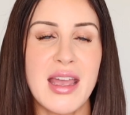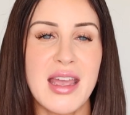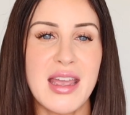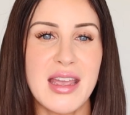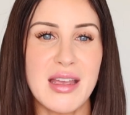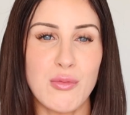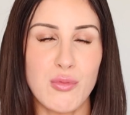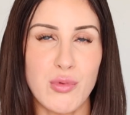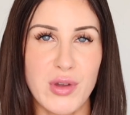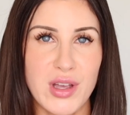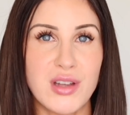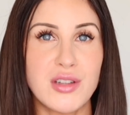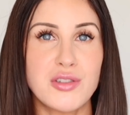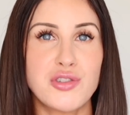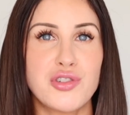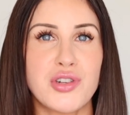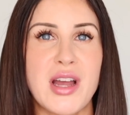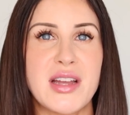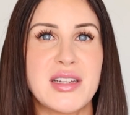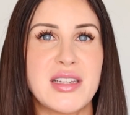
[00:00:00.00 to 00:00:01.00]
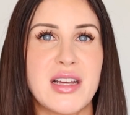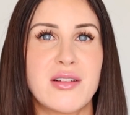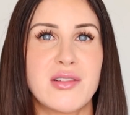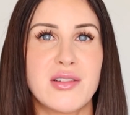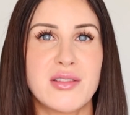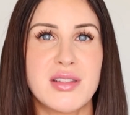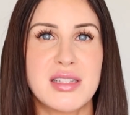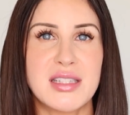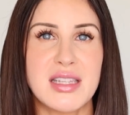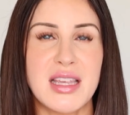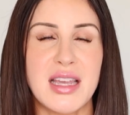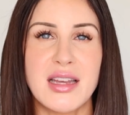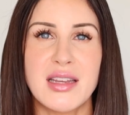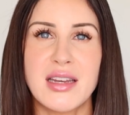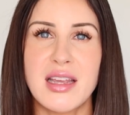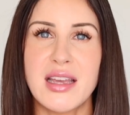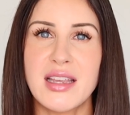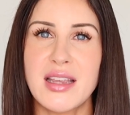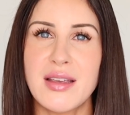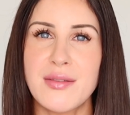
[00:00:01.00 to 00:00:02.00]
It will dry down on the skin
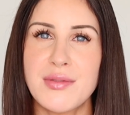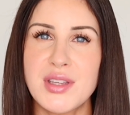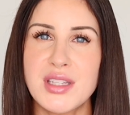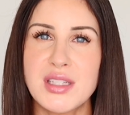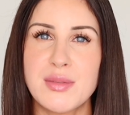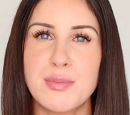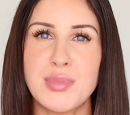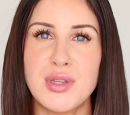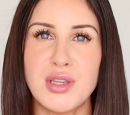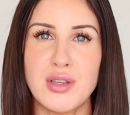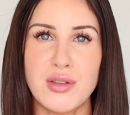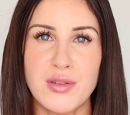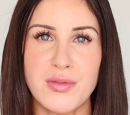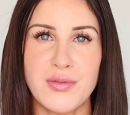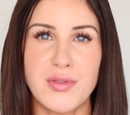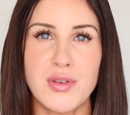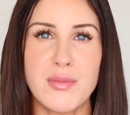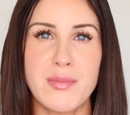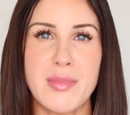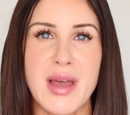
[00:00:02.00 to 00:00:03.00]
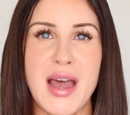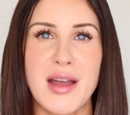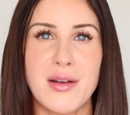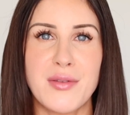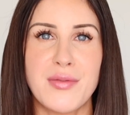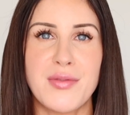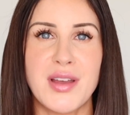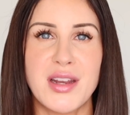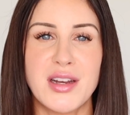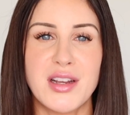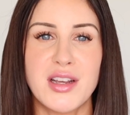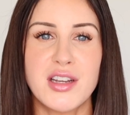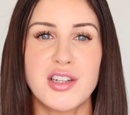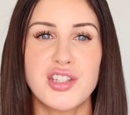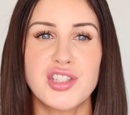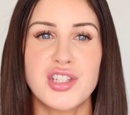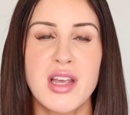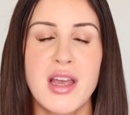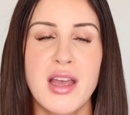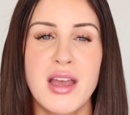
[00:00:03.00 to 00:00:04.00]
and give this beautiful matte
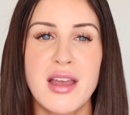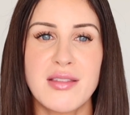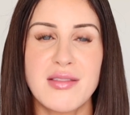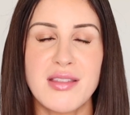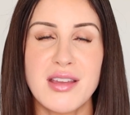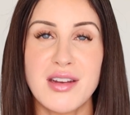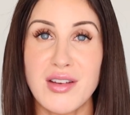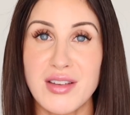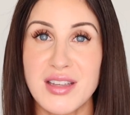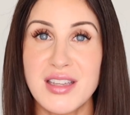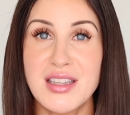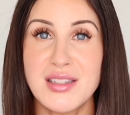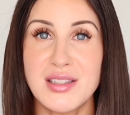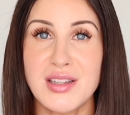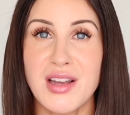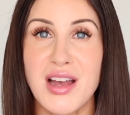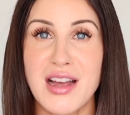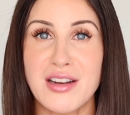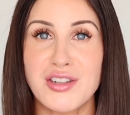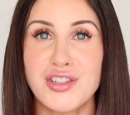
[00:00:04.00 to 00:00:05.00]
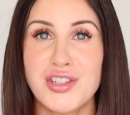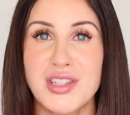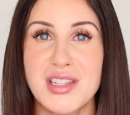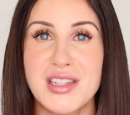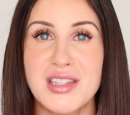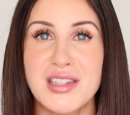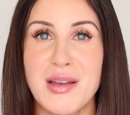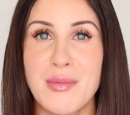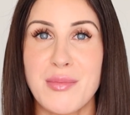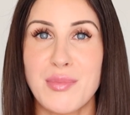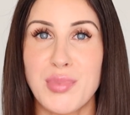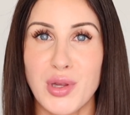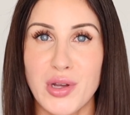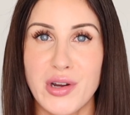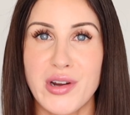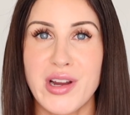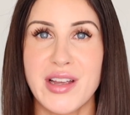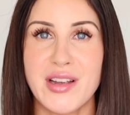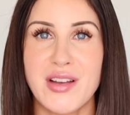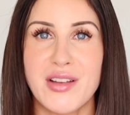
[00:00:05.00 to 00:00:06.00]
finish that is actually
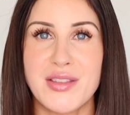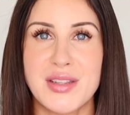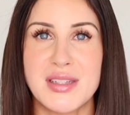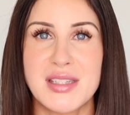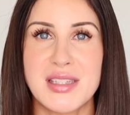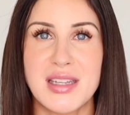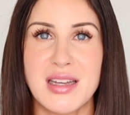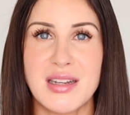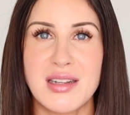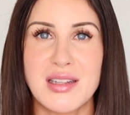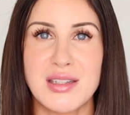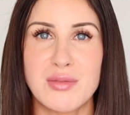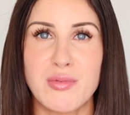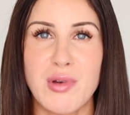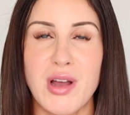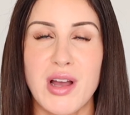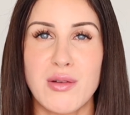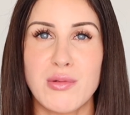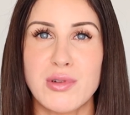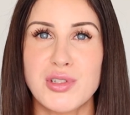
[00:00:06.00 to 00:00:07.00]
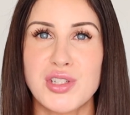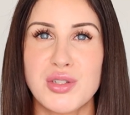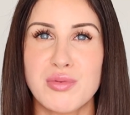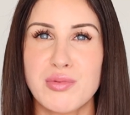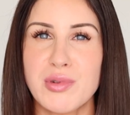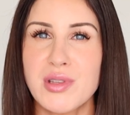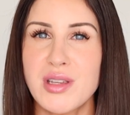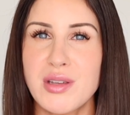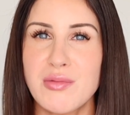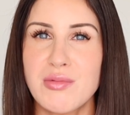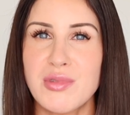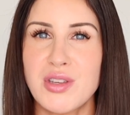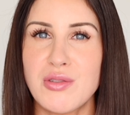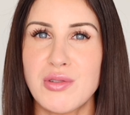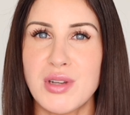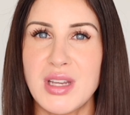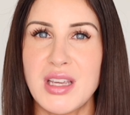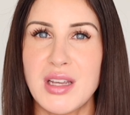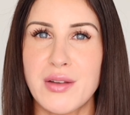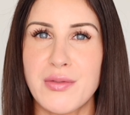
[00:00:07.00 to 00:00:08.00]
blurring on the skin as well, which is really
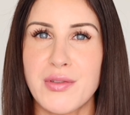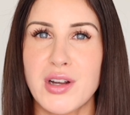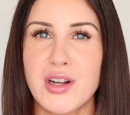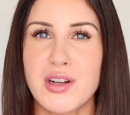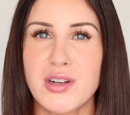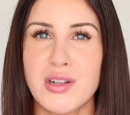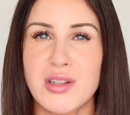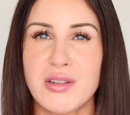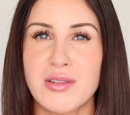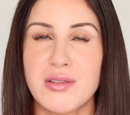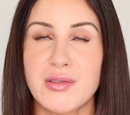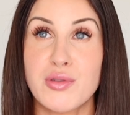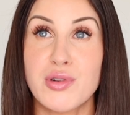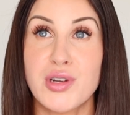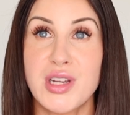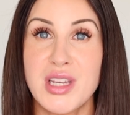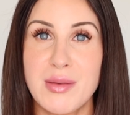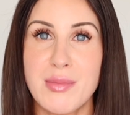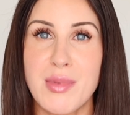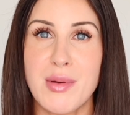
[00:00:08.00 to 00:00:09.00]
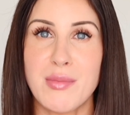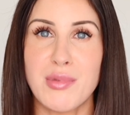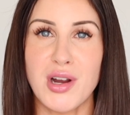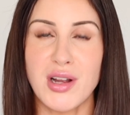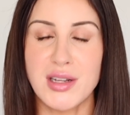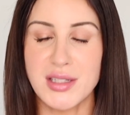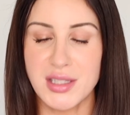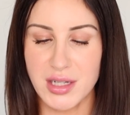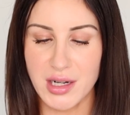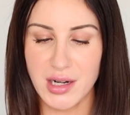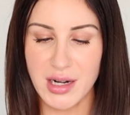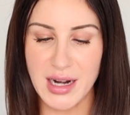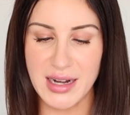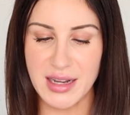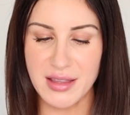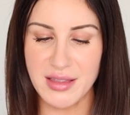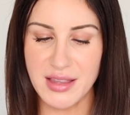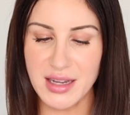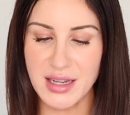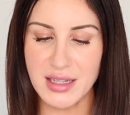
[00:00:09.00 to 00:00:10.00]
unique for a cream bronzer. And
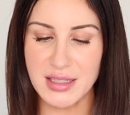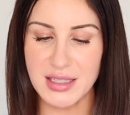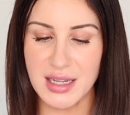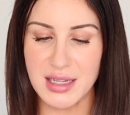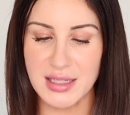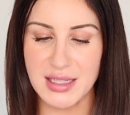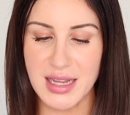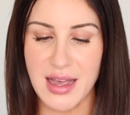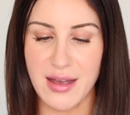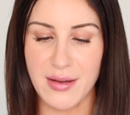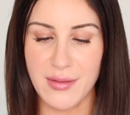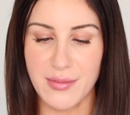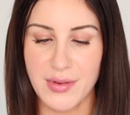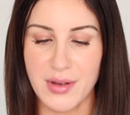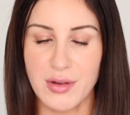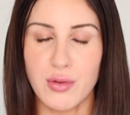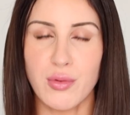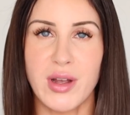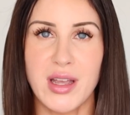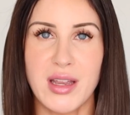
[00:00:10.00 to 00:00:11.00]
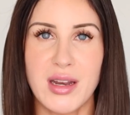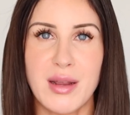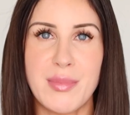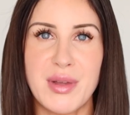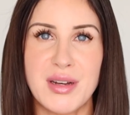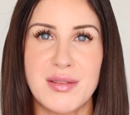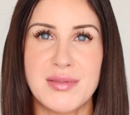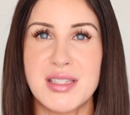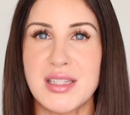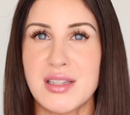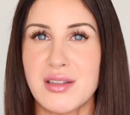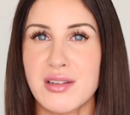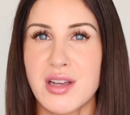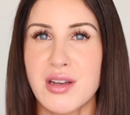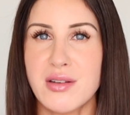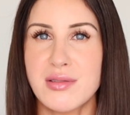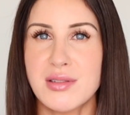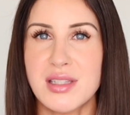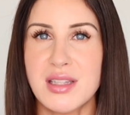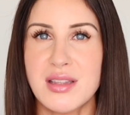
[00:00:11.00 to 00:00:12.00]
I think it does have quite a bit of
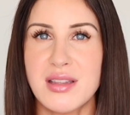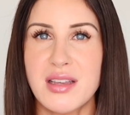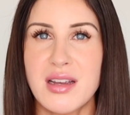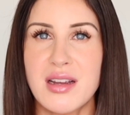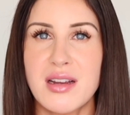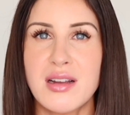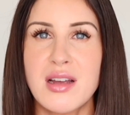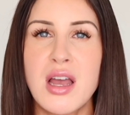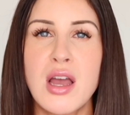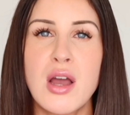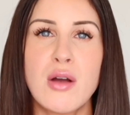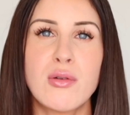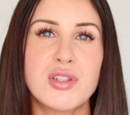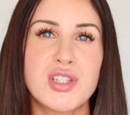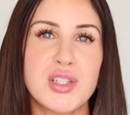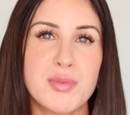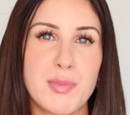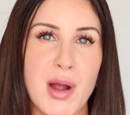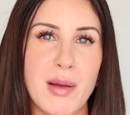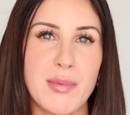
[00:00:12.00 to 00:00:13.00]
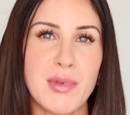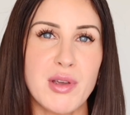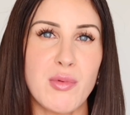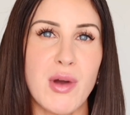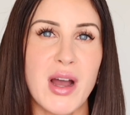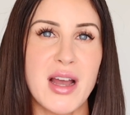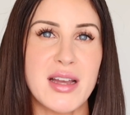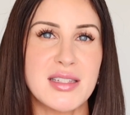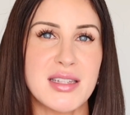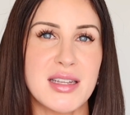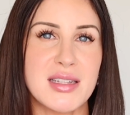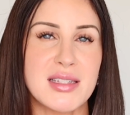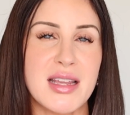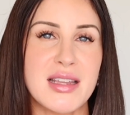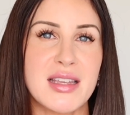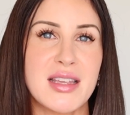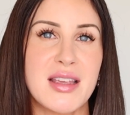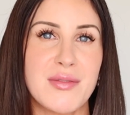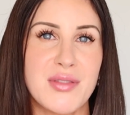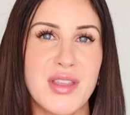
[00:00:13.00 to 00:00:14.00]
silicones in there, which is probably why it does
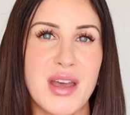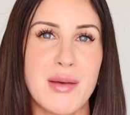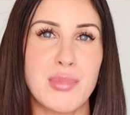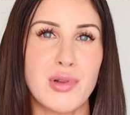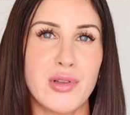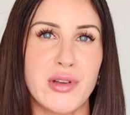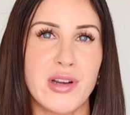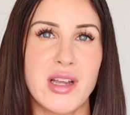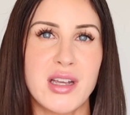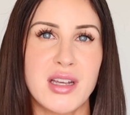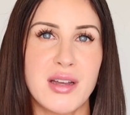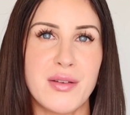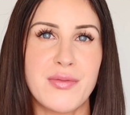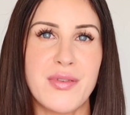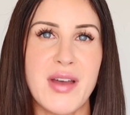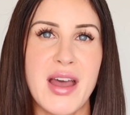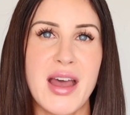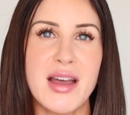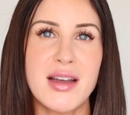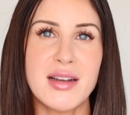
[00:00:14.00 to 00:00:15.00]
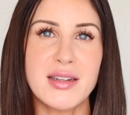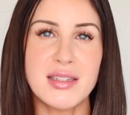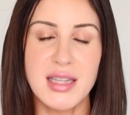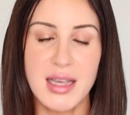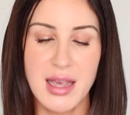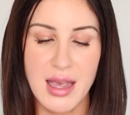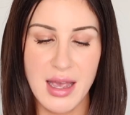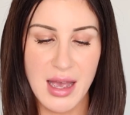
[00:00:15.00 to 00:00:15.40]
give that blurring effect.